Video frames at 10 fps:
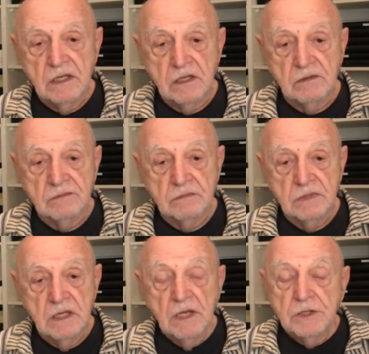You know.
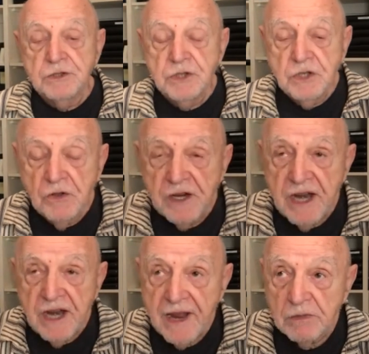Did you know that
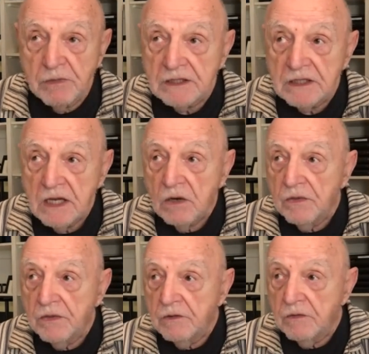Hamlet,
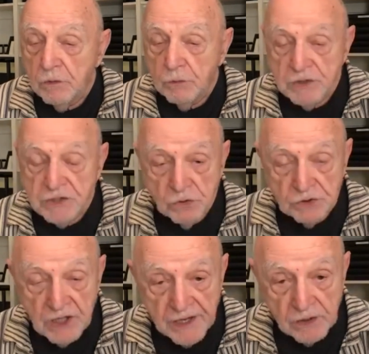the, the original
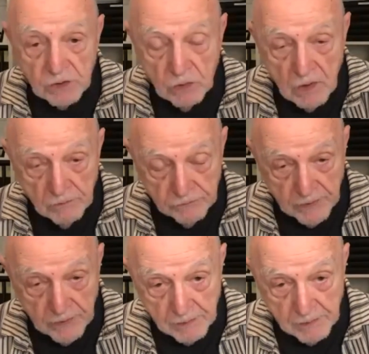title
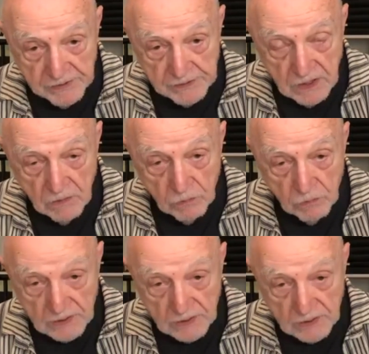for Hamlet
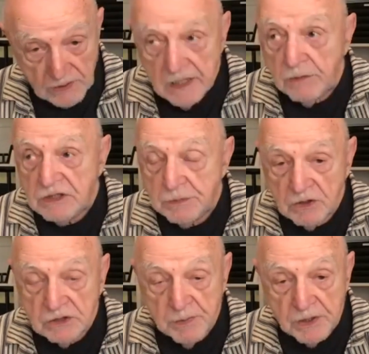was, it was
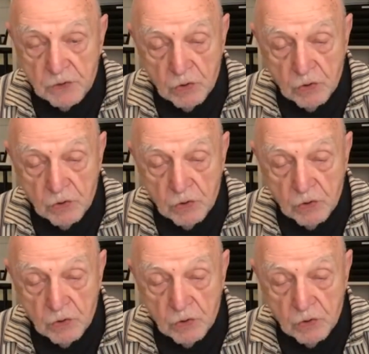supposed to be a